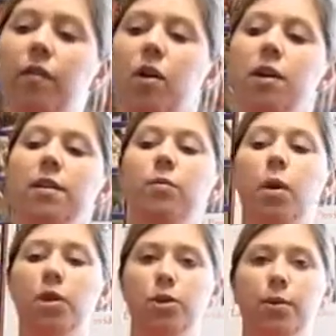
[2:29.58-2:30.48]
far as
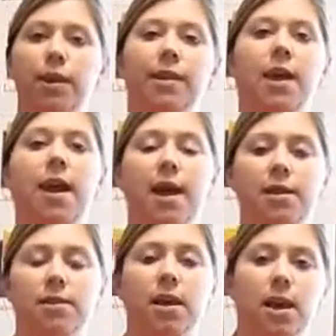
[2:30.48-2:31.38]
while doing
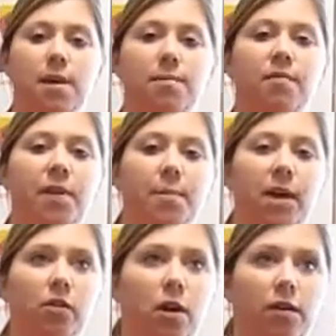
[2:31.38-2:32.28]
that
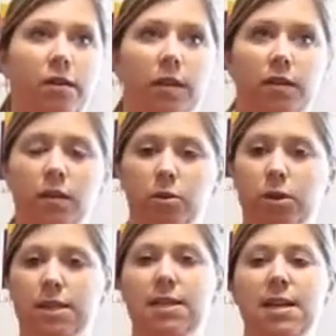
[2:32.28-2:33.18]
female dog
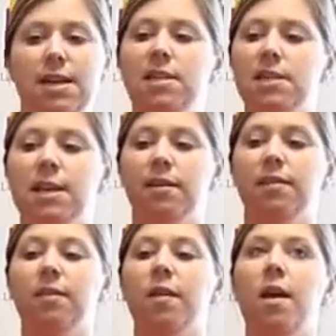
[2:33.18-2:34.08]

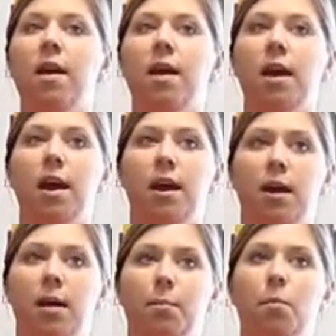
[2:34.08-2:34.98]
cystocentesis,
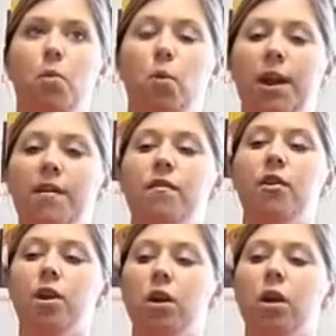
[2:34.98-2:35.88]

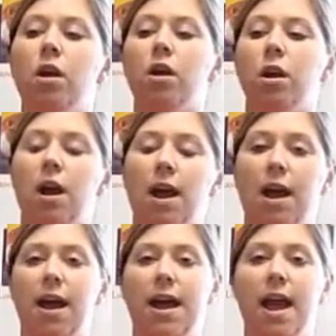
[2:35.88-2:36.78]
whenever
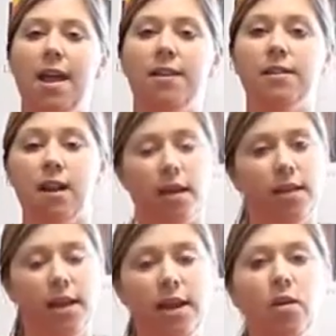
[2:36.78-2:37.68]
I stuck
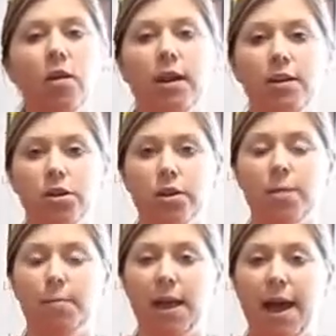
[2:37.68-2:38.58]
the needle into the
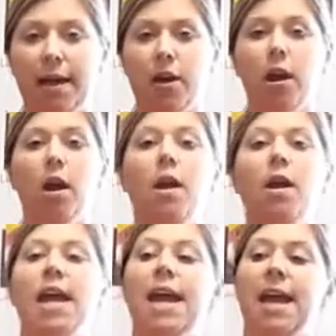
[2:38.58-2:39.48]
bladder,
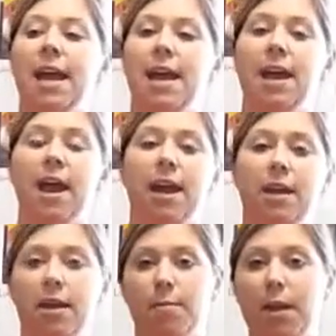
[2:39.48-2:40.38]
and I
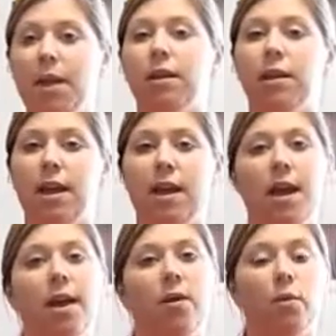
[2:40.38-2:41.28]

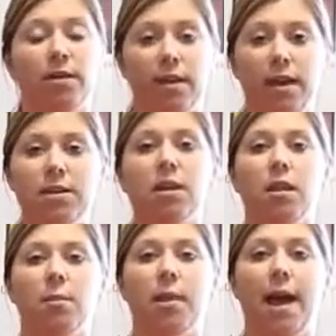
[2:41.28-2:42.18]
immediately was into
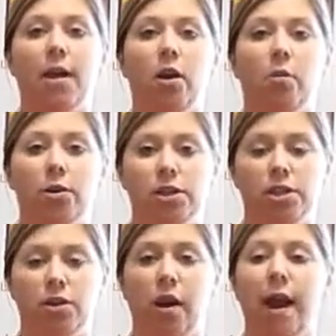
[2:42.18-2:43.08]
the bladder, which is
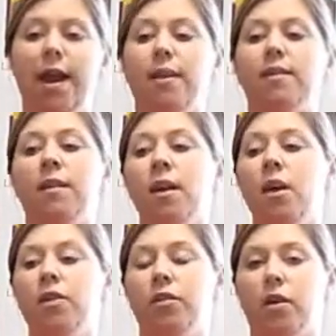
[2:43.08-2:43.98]
great,
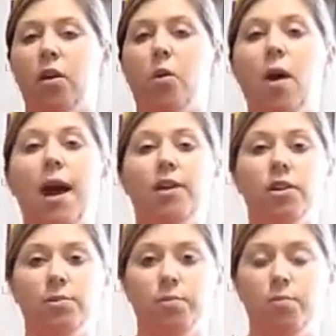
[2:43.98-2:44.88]
so I
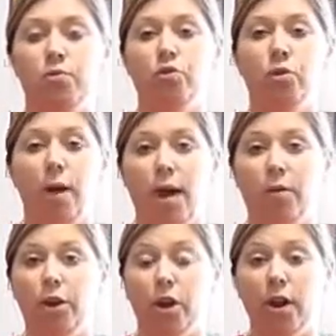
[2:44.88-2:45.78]
just drew out
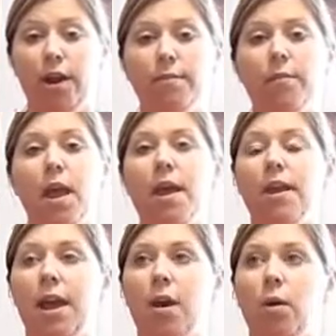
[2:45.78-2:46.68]
urine.
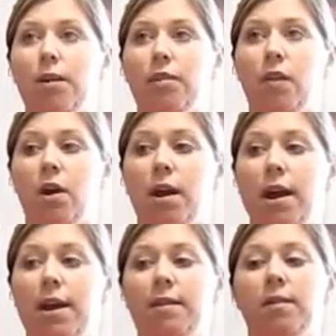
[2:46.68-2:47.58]
Now as far
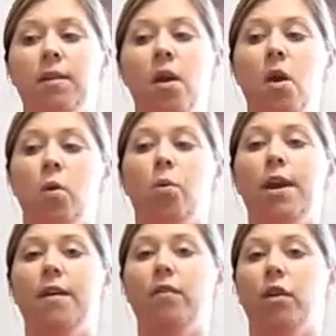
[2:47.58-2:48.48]
as
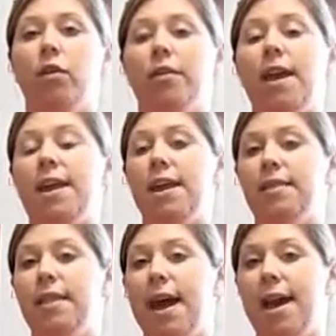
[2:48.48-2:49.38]
whenever taking
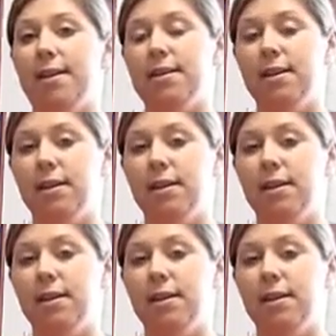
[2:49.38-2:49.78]
that